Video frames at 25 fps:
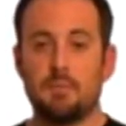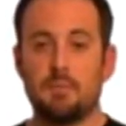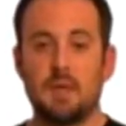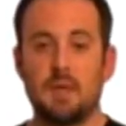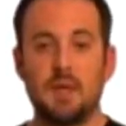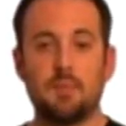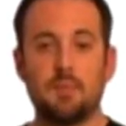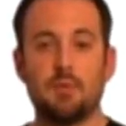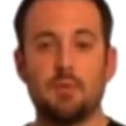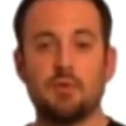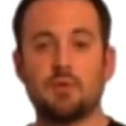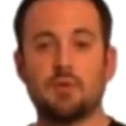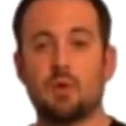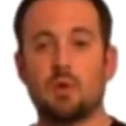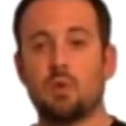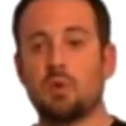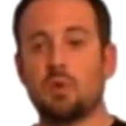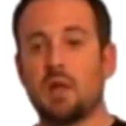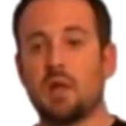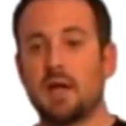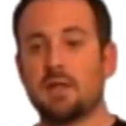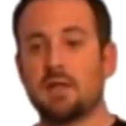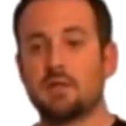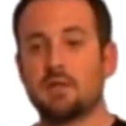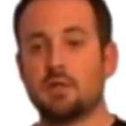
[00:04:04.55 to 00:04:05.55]
People
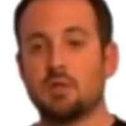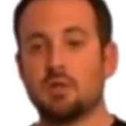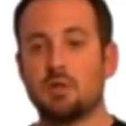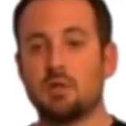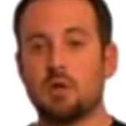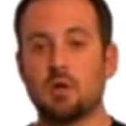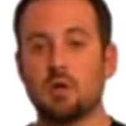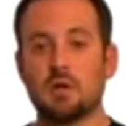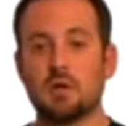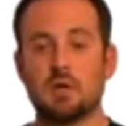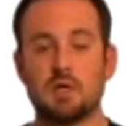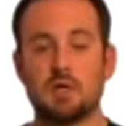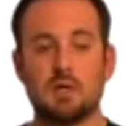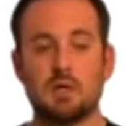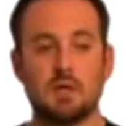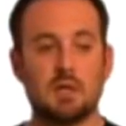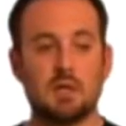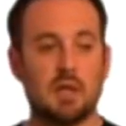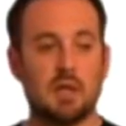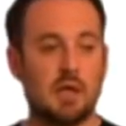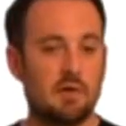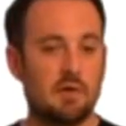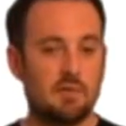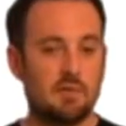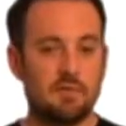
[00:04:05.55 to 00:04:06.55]
don't like to look
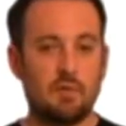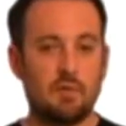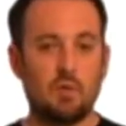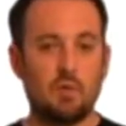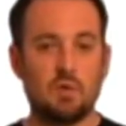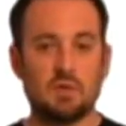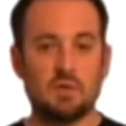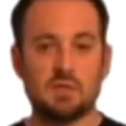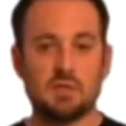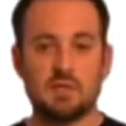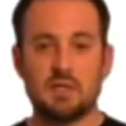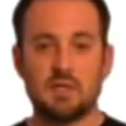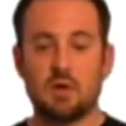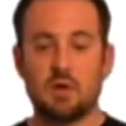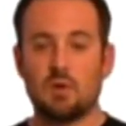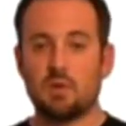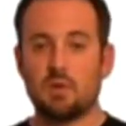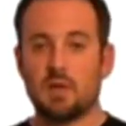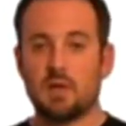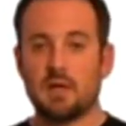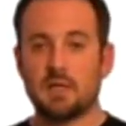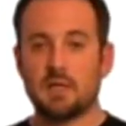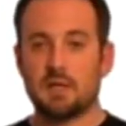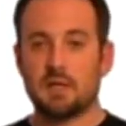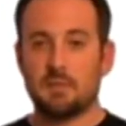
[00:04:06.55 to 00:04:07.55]
like fools. They
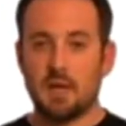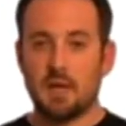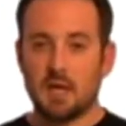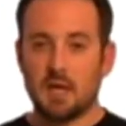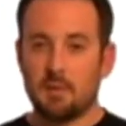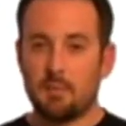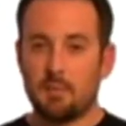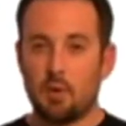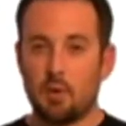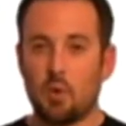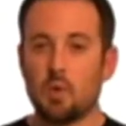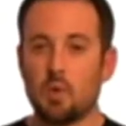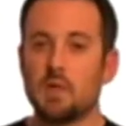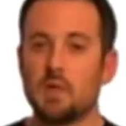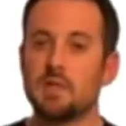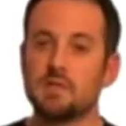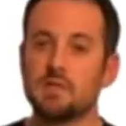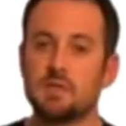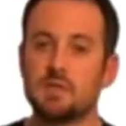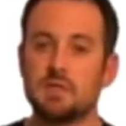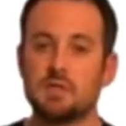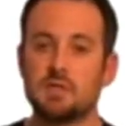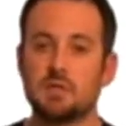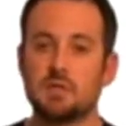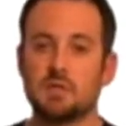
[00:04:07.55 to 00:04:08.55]
don't like to make poor
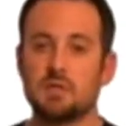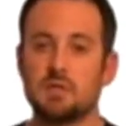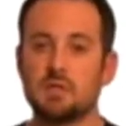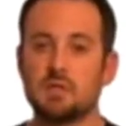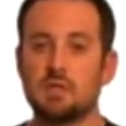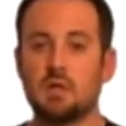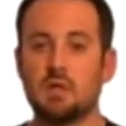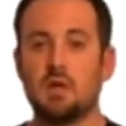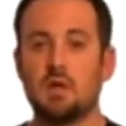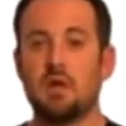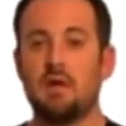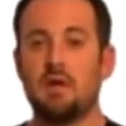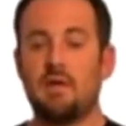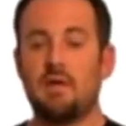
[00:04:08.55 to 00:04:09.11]
decisions.